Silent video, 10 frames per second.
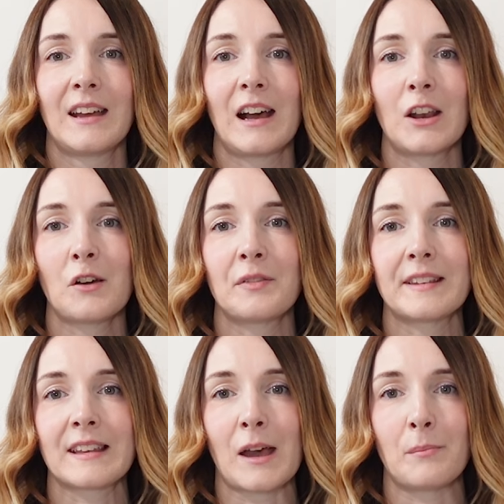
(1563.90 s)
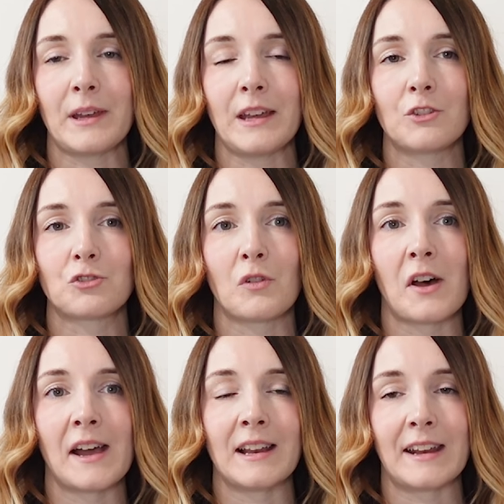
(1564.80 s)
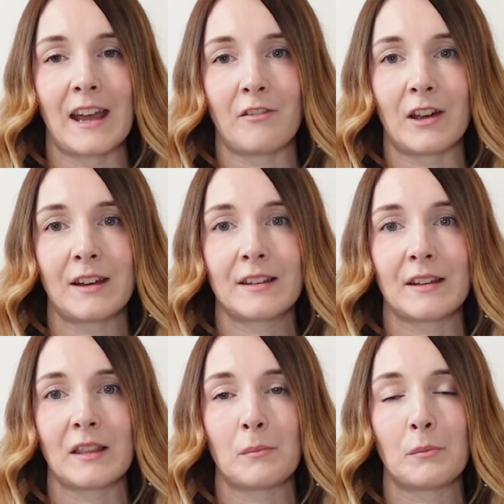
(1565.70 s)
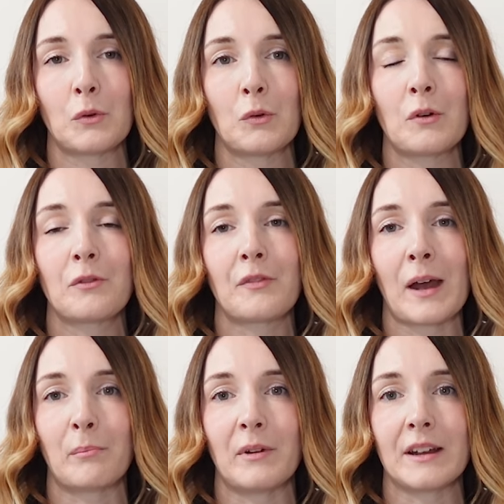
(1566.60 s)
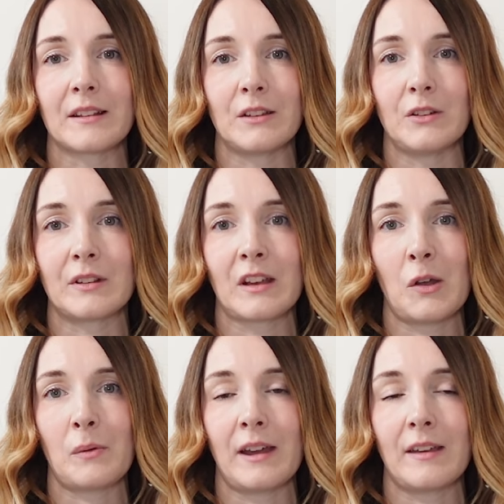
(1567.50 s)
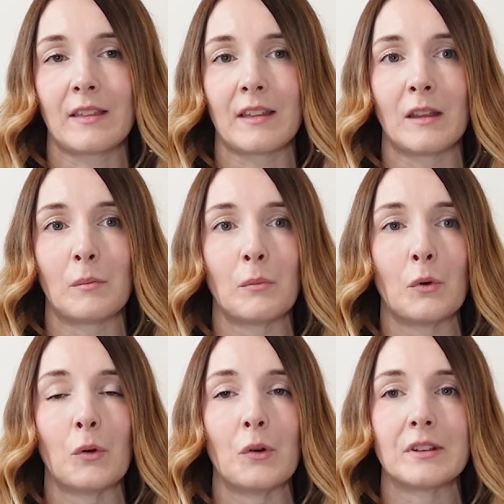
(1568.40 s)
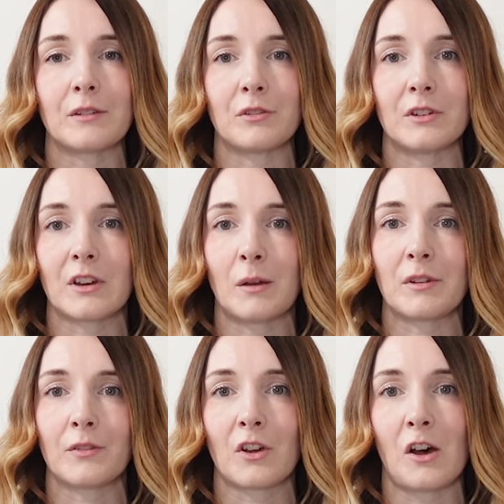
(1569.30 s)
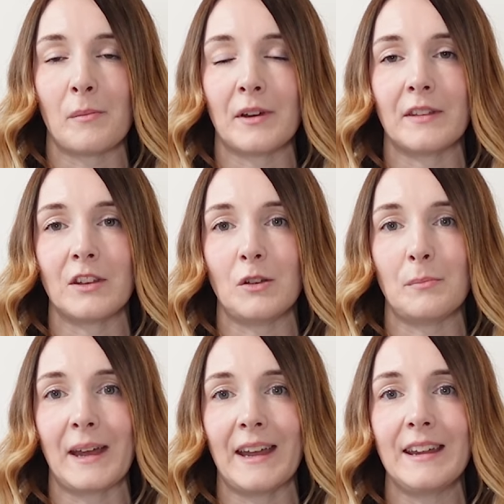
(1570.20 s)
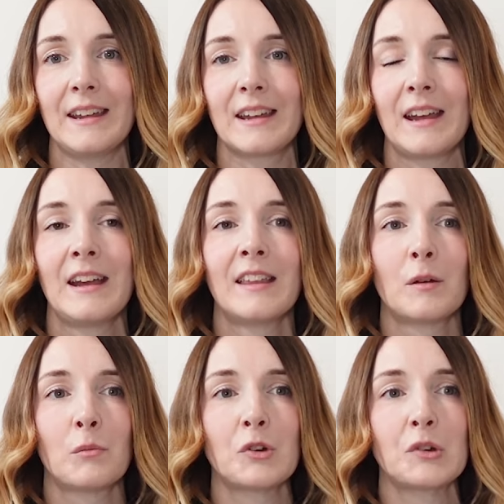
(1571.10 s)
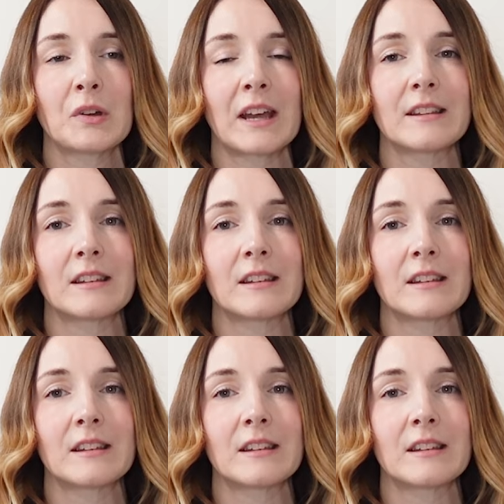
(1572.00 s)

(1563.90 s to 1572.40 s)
A lot of this can be trial and error, so the more fabrics that you sew with and the more different types of garment that you make, the more you'll get